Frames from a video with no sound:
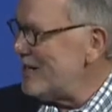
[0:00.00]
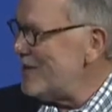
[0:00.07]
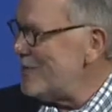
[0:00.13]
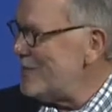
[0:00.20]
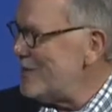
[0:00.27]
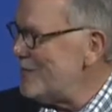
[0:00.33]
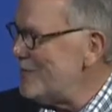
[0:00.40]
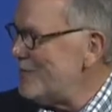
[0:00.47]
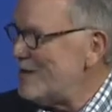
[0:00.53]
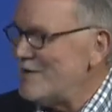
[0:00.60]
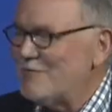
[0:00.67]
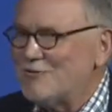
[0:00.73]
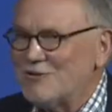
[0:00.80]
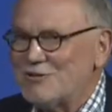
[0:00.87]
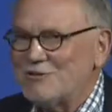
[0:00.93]
I remember when I
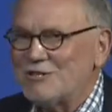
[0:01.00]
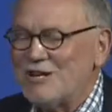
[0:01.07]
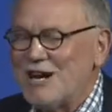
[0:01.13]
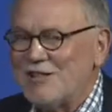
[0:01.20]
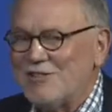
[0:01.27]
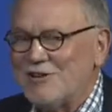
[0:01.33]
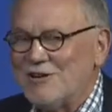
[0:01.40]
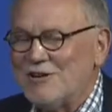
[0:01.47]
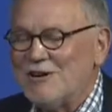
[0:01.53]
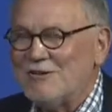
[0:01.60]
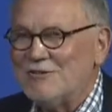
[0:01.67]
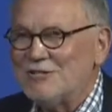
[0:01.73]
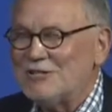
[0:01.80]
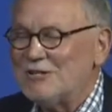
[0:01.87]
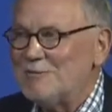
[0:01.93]
first got there, I
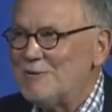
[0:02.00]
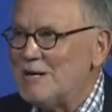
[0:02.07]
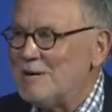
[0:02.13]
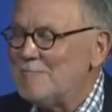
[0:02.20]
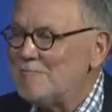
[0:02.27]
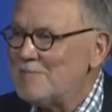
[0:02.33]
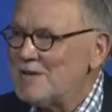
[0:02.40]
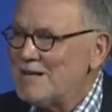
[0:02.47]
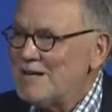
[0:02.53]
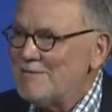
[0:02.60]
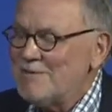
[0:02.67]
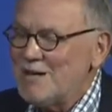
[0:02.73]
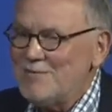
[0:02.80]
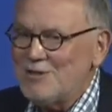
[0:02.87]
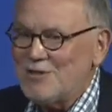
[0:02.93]
was there about
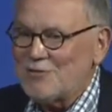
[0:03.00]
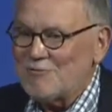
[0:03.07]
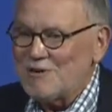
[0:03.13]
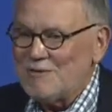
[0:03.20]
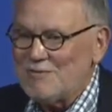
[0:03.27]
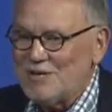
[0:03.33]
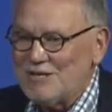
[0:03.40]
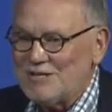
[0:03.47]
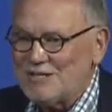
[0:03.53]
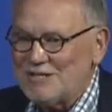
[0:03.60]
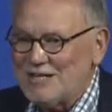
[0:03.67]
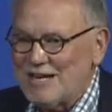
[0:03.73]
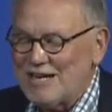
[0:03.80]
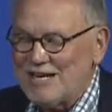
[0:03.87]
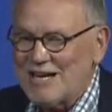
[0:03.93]
maybe 3 months,
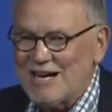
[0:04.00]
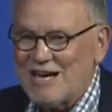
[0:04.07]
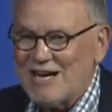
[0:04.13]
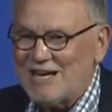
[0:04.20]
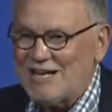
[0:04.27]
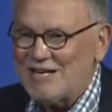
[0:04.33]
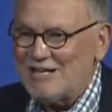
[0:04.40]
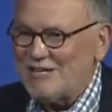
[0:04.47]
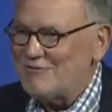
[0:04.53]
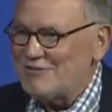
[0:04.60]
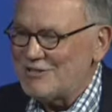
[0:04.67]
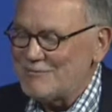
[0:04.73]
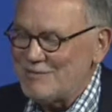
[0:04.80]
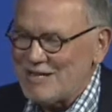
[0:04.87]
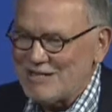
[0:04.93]
and it
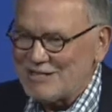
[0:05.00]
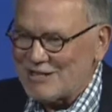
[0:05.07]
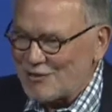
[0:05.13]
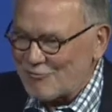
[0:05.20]
was amazing.